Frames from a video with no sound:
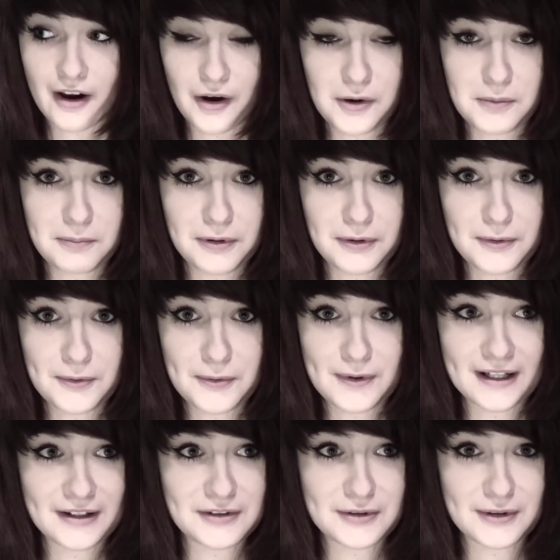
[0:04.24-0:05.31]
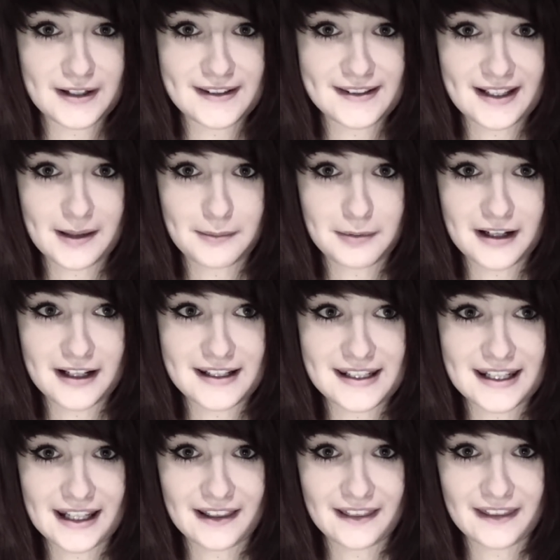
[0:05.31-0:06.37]
I hope you all enjoyed
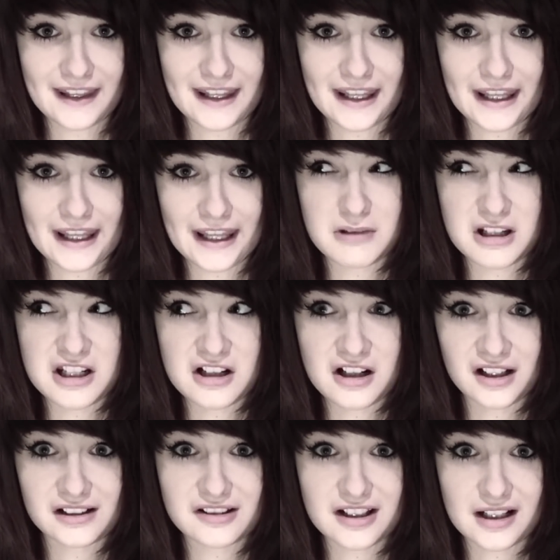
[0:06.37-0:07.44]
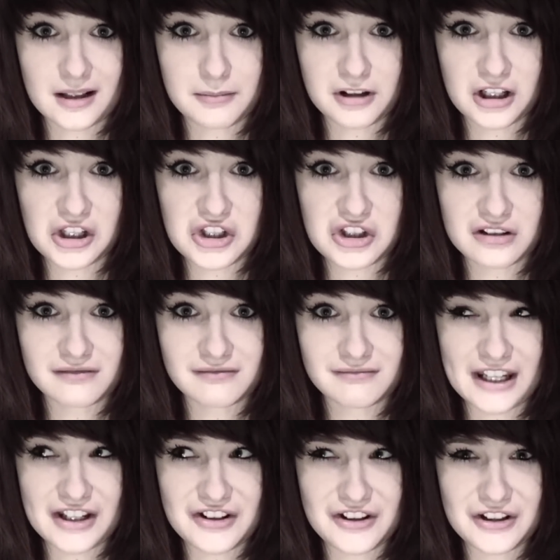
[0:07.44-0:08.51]
celebrating the midnight celebration
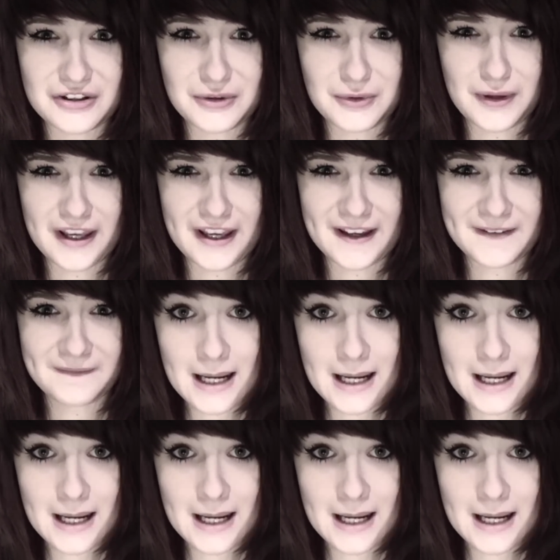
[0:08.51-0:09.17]
into the new year.